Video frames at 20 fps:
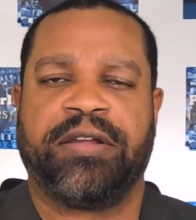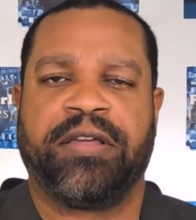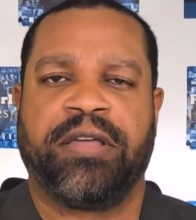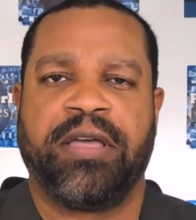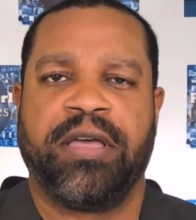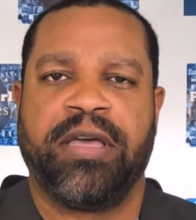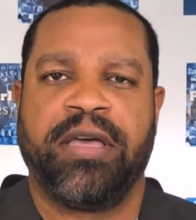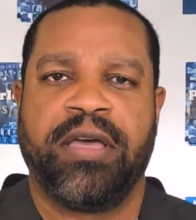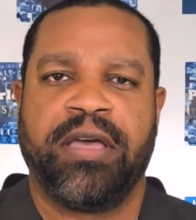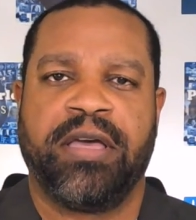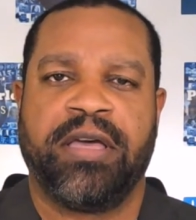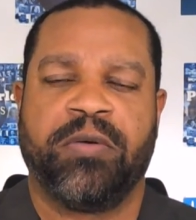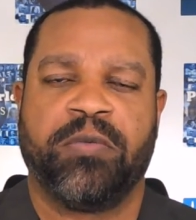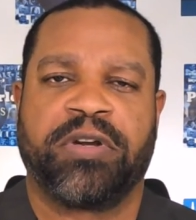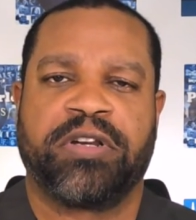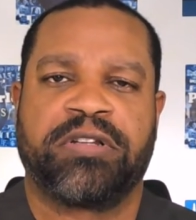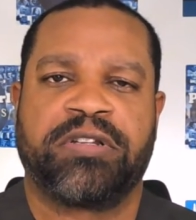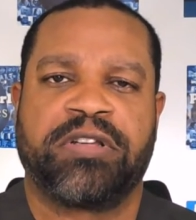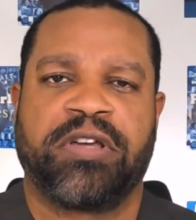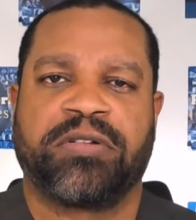I
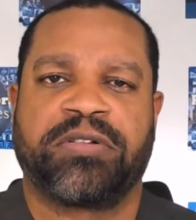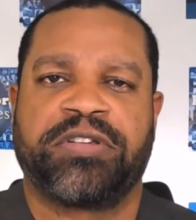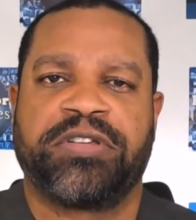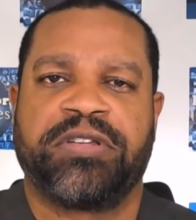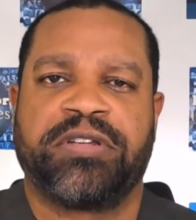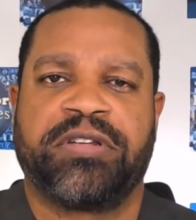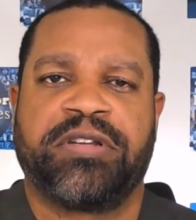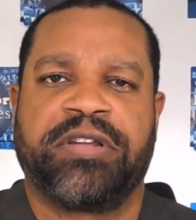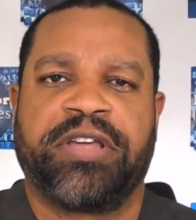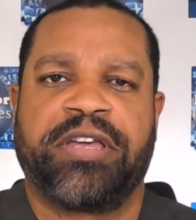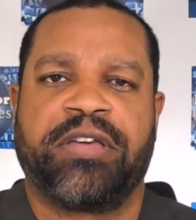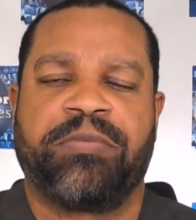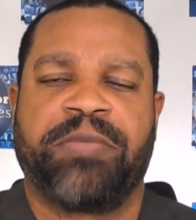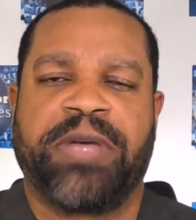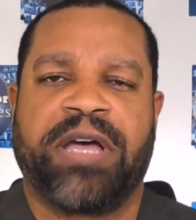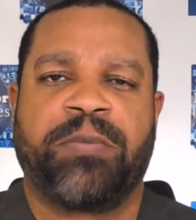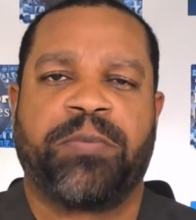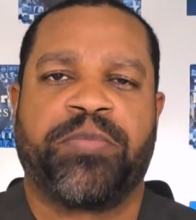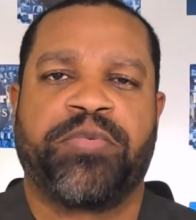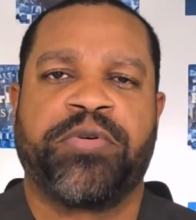want to talk to you today
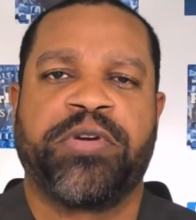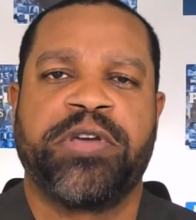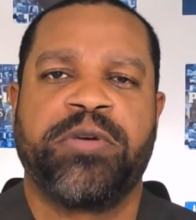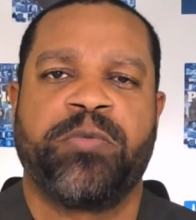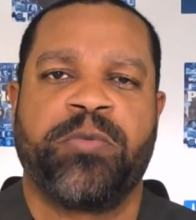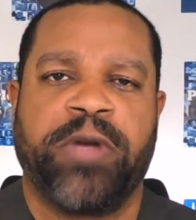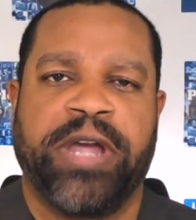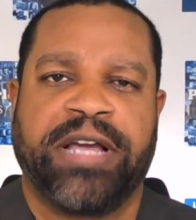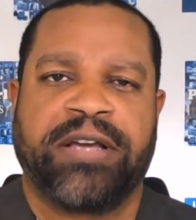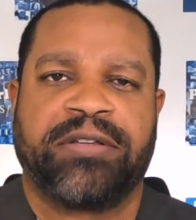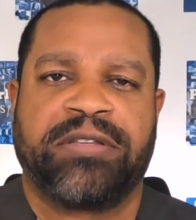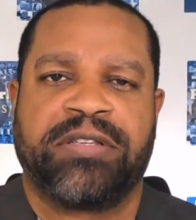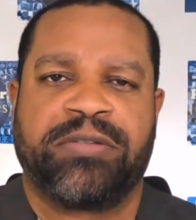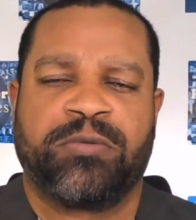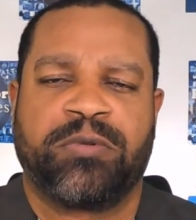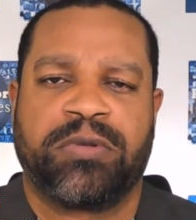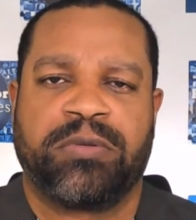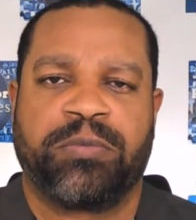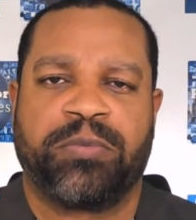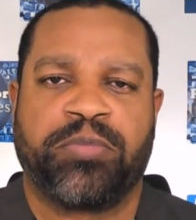about prerequis